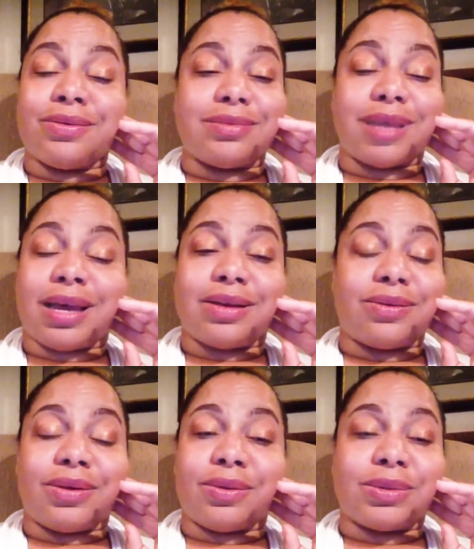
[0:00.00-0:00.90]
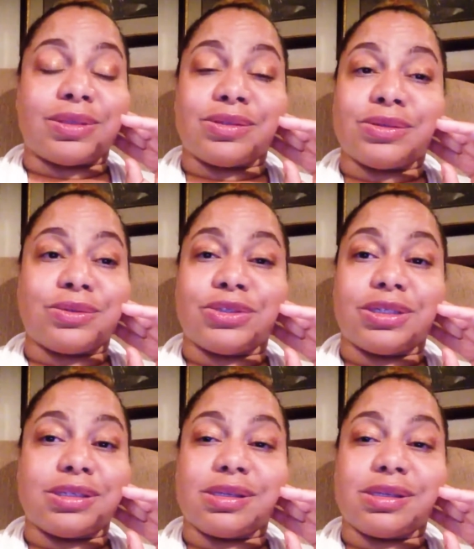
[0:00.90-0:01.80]
what the solution is
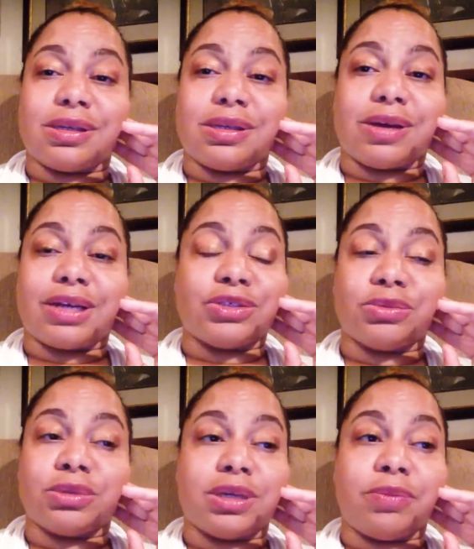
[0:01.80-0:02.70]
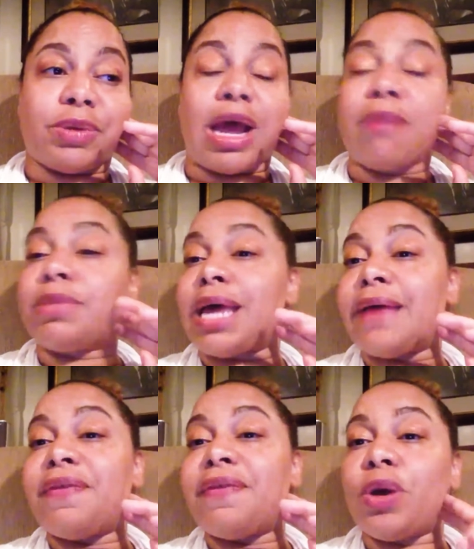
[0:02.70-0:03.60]
either, actually. But I'm glad
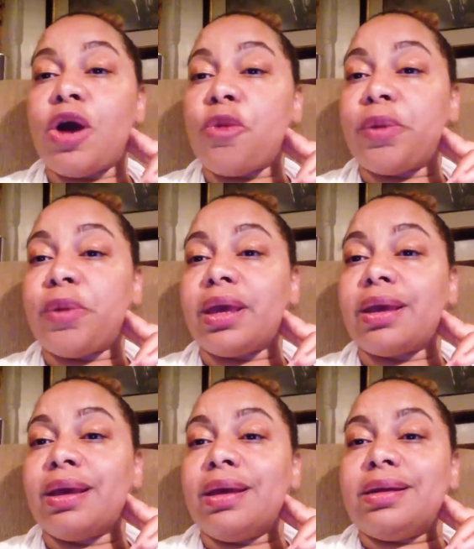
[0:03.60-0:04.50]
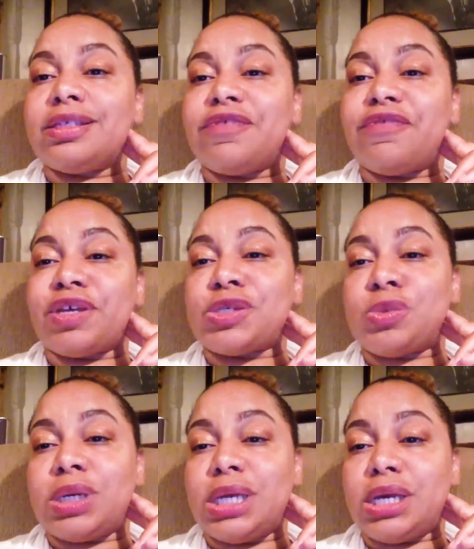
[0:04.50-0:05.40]
that we're helping to fix one
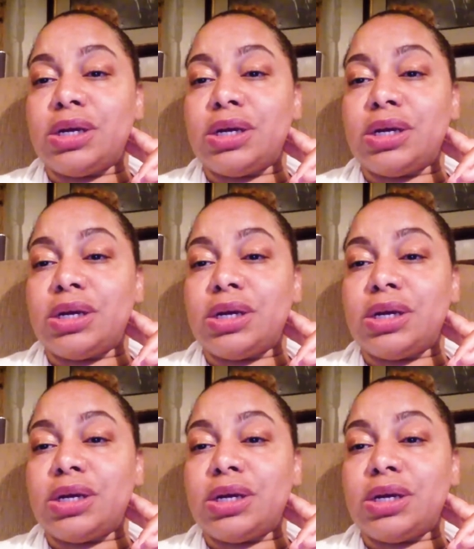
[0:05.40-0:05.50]
here.